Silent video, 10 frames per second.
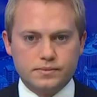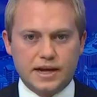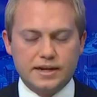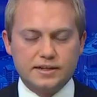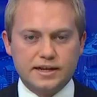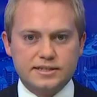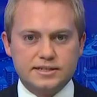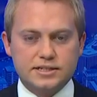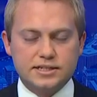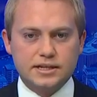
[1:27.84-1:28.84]
And
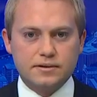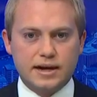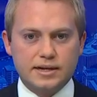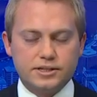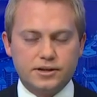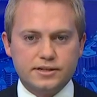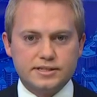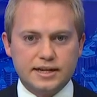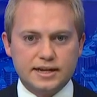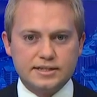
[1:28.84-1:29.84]
Elise, Jacinda Ardern
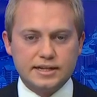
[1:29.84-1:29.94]
says